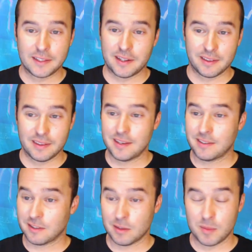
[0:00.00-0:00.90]
like this
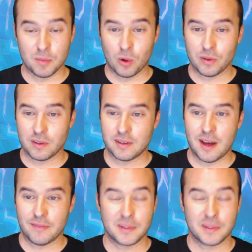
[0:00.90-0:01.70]
is going to be more than enough.